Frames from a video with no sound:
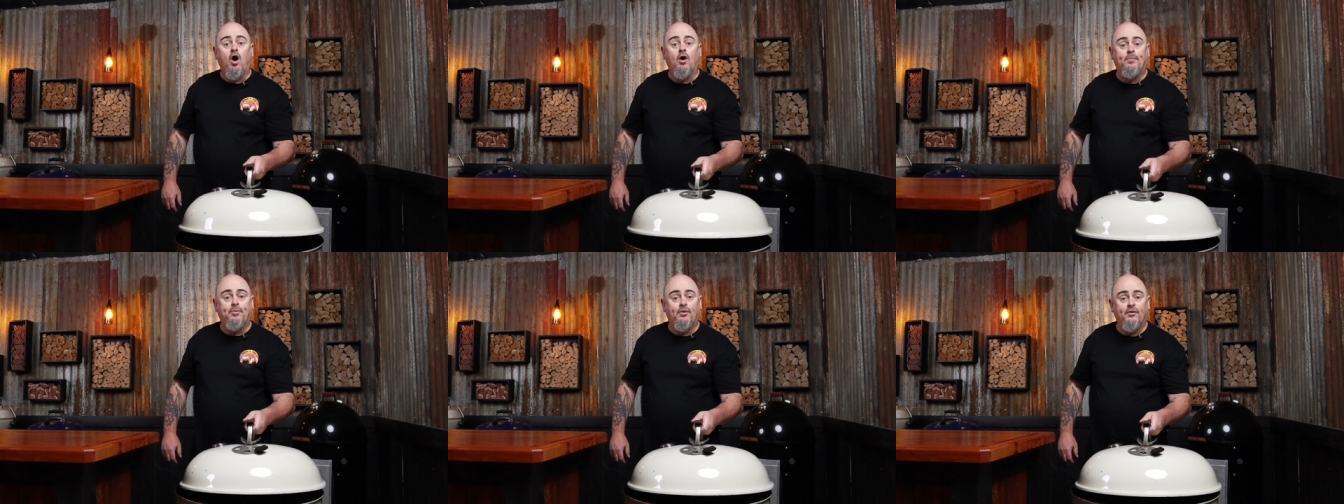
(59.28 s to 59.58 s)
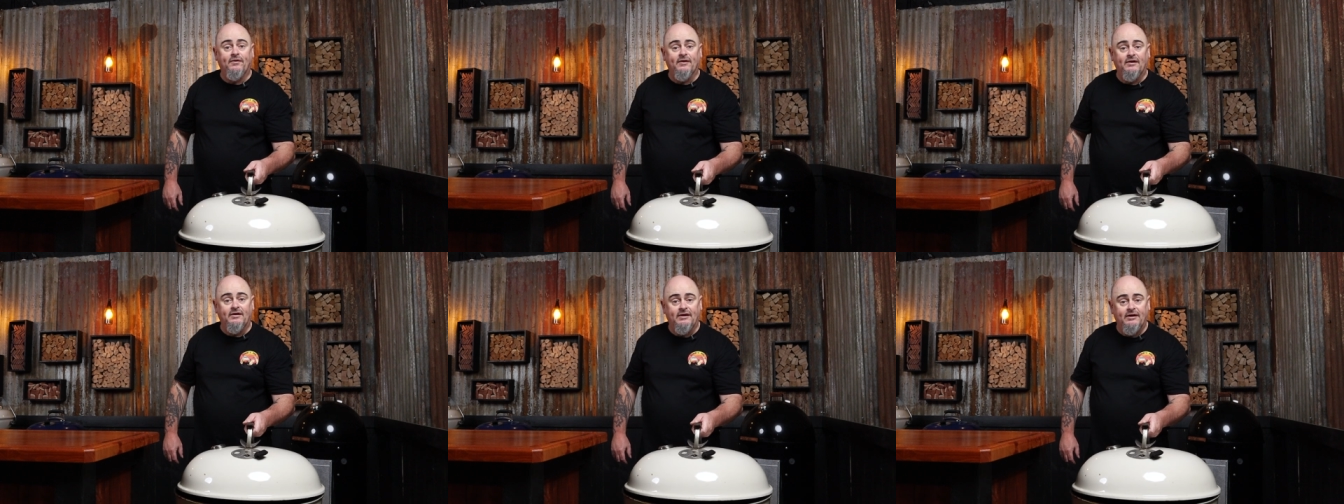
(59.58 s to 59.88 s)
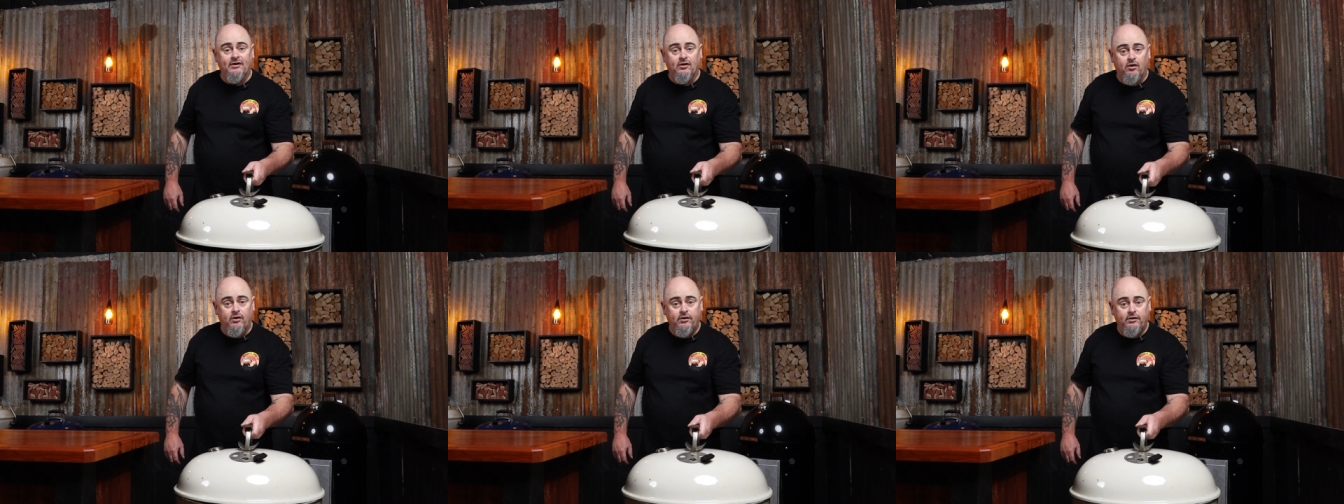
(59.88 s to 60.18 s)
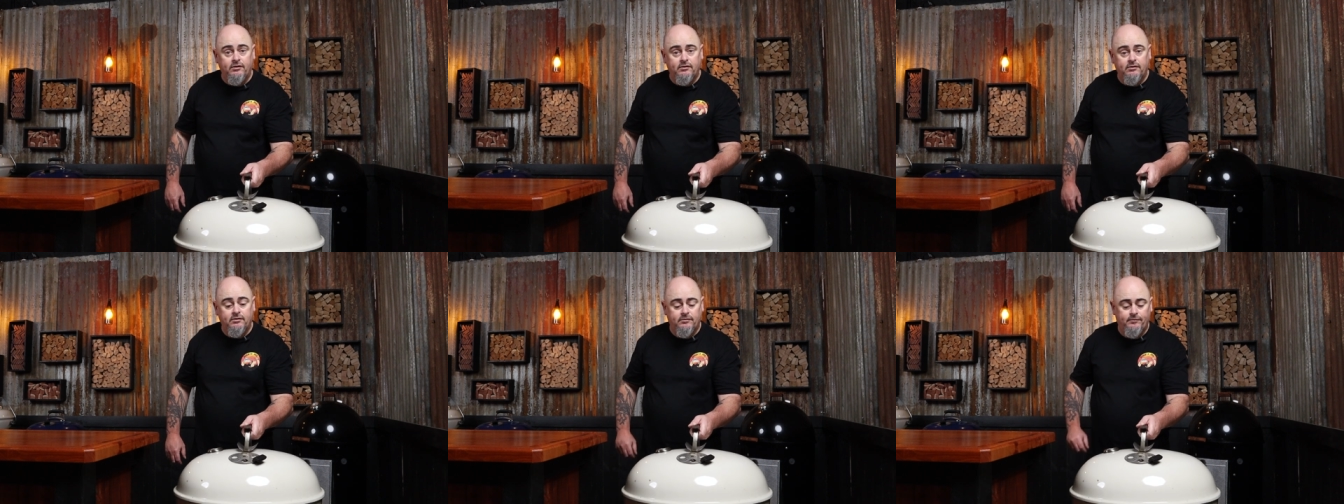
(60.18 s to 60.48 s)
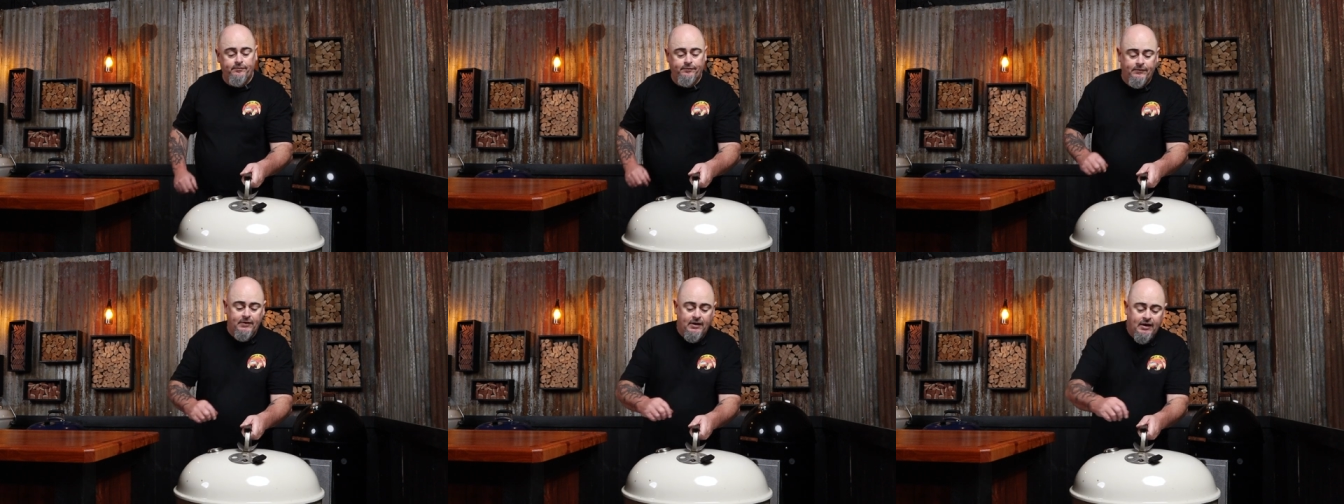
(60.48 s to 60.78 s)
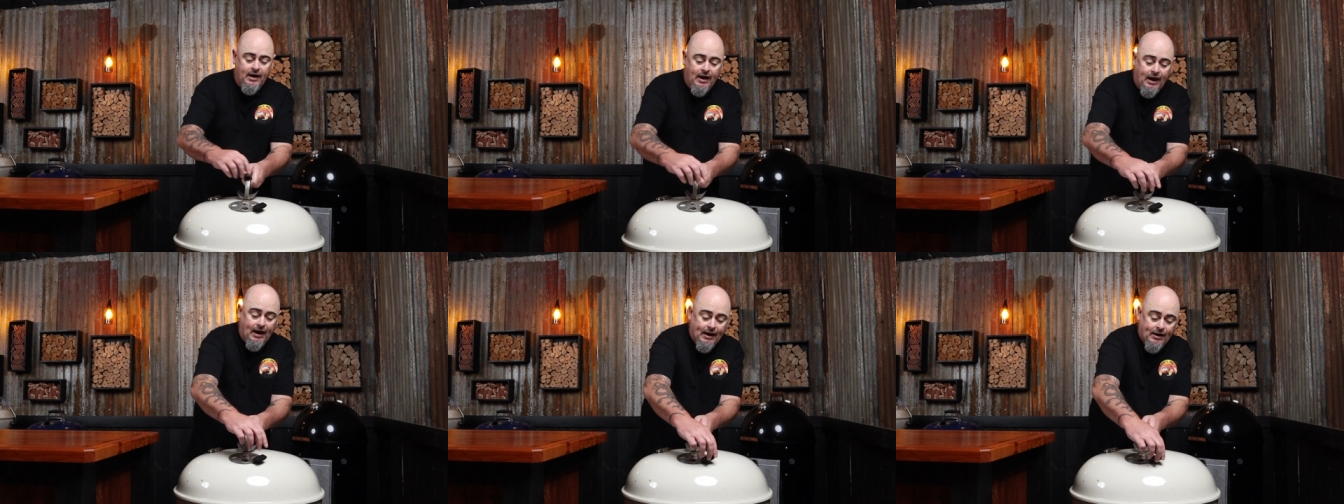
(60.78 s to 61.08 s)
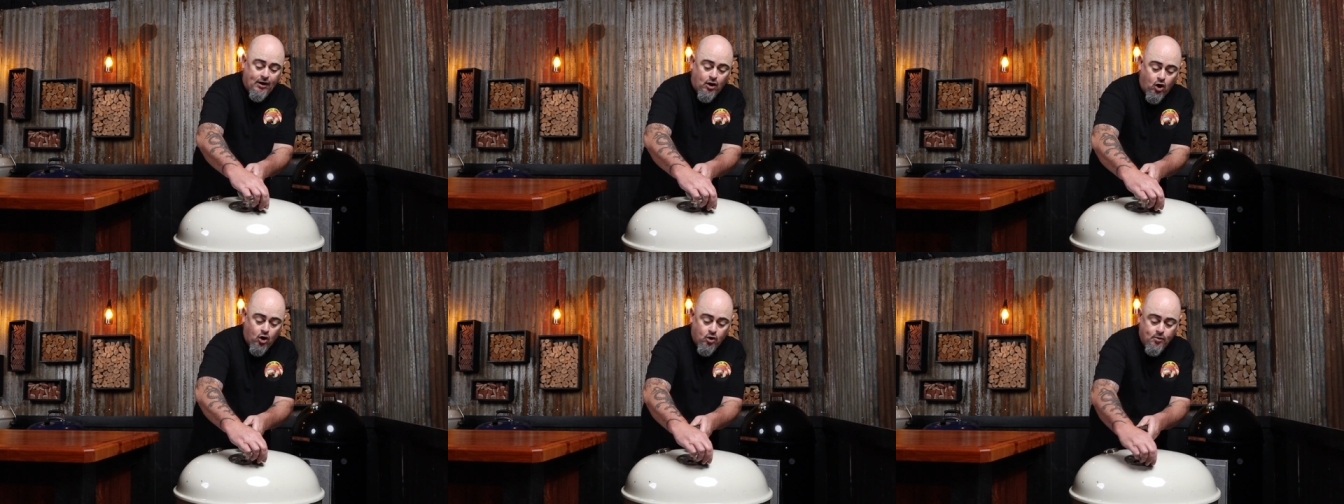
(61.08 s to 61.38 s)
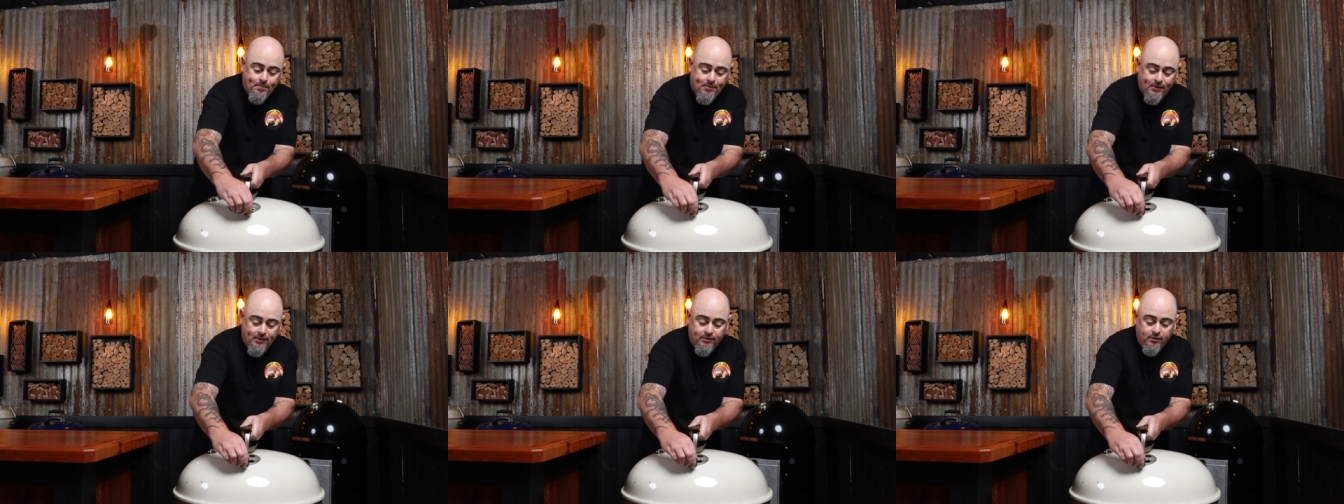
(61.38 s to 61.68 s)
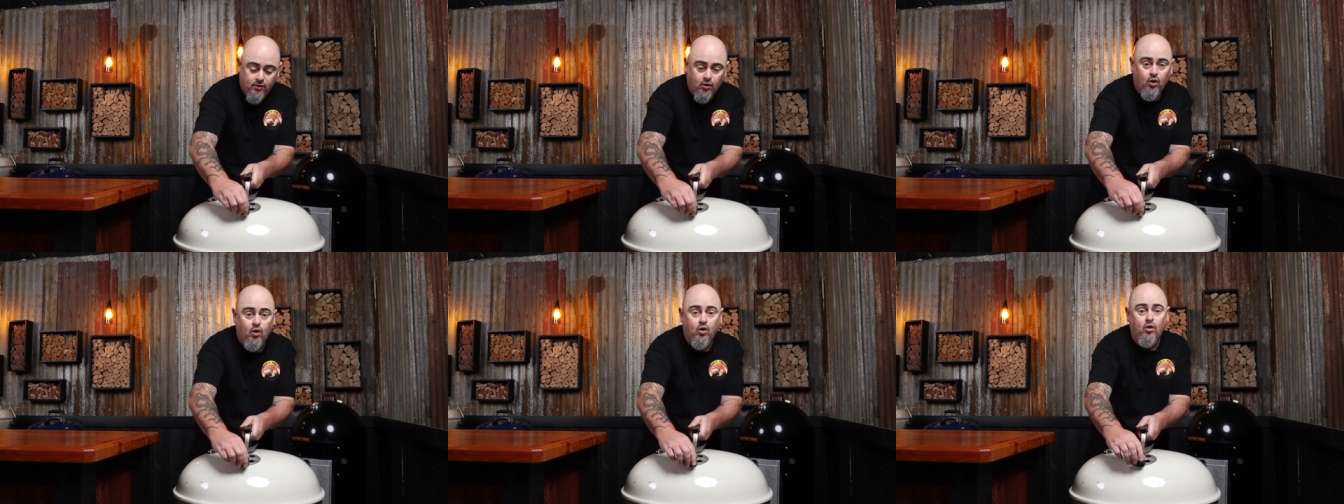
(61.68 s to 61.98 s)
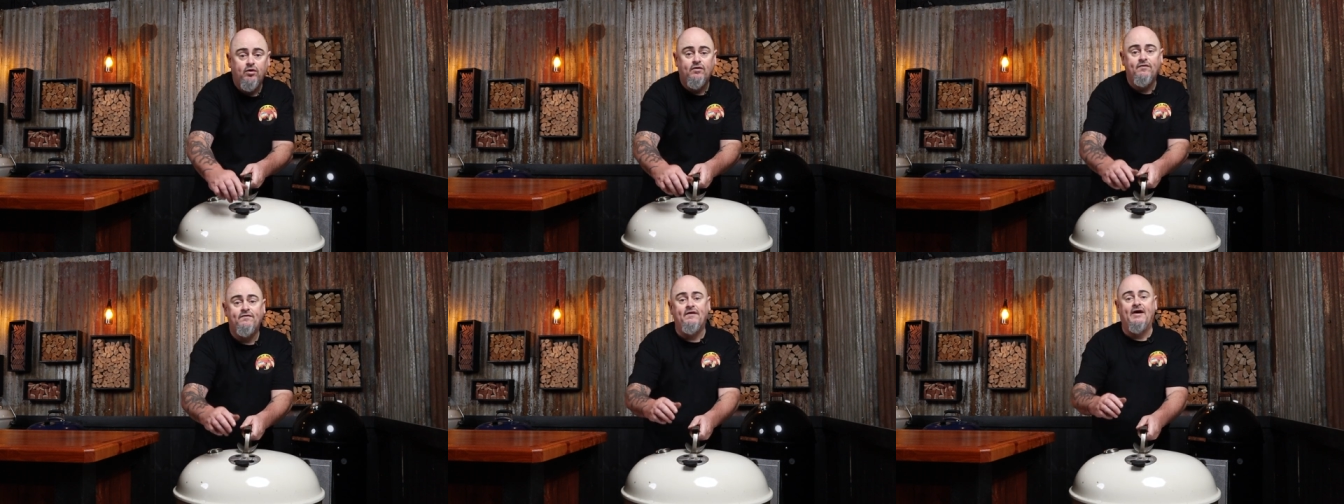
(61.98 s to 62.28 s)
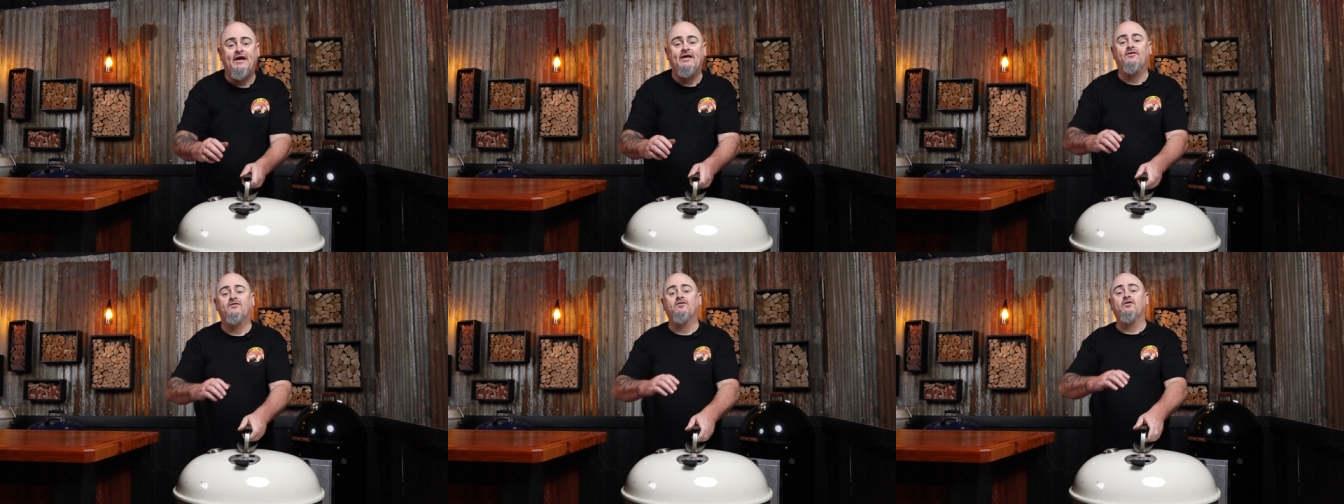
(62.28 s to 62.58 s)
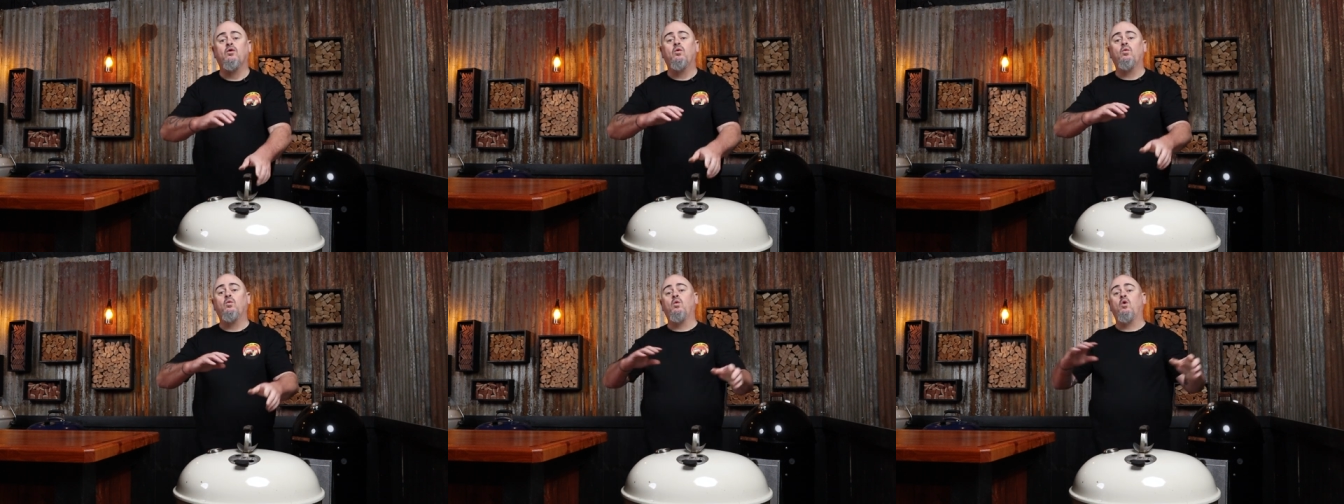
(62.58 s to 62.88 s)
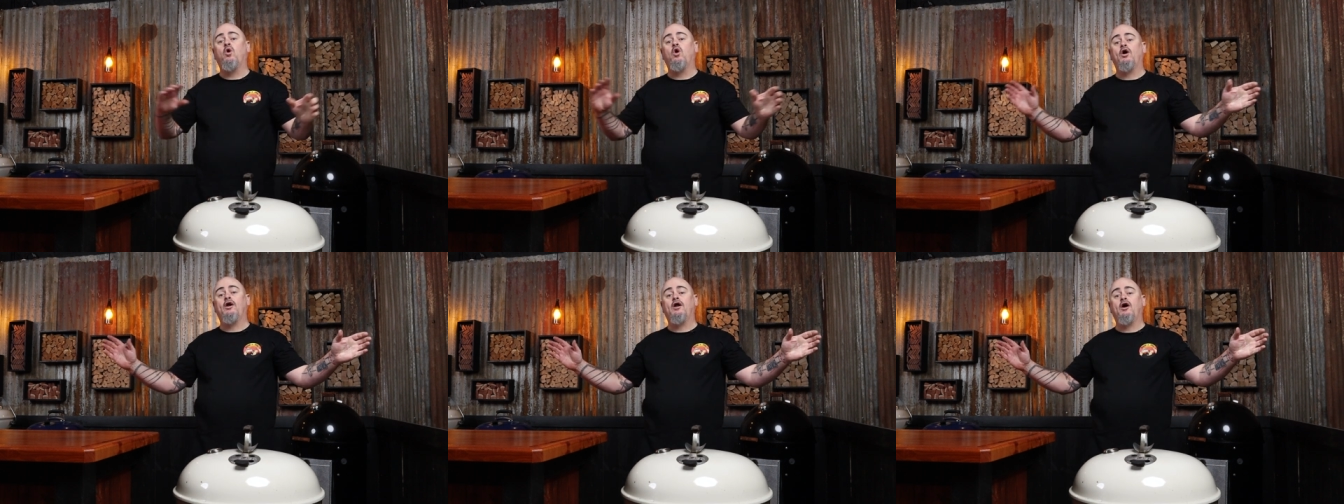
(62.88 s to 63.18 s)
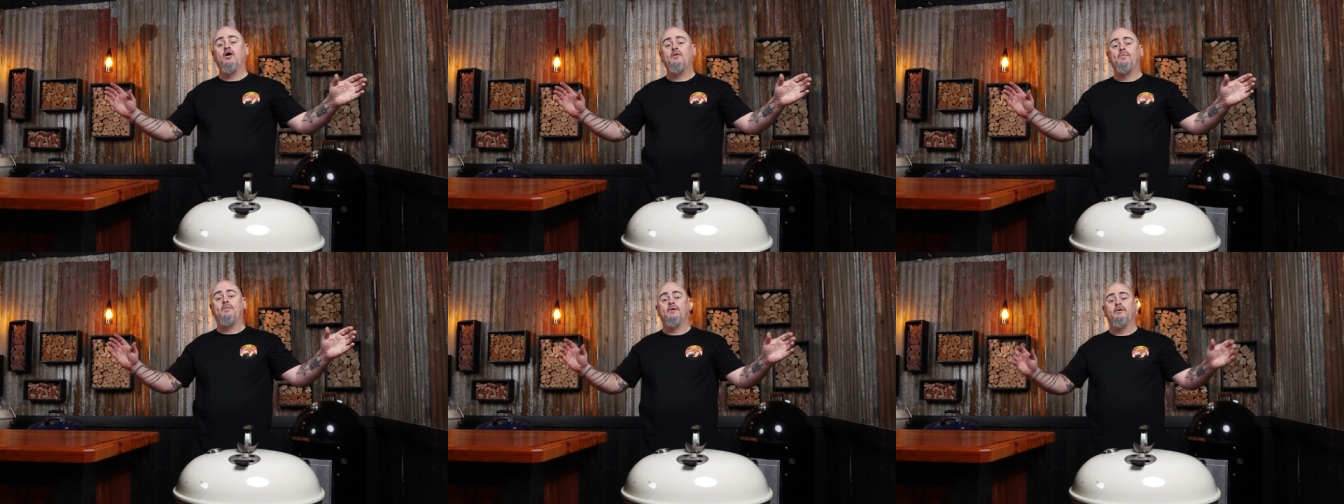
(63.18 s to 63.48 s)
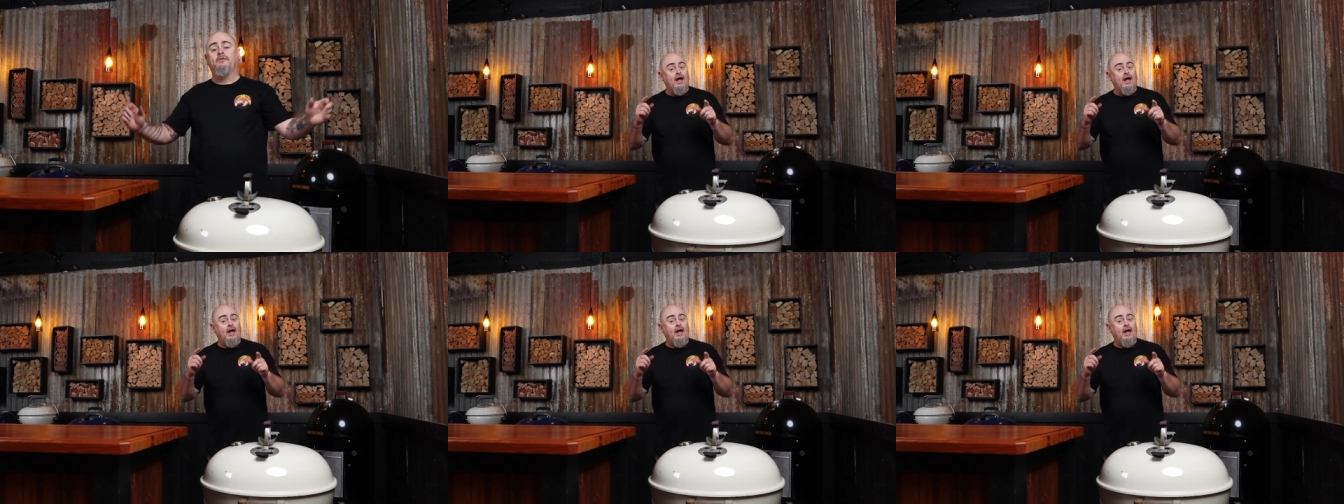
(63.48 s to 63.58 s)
I'll put the lid on and open all the vents wide open,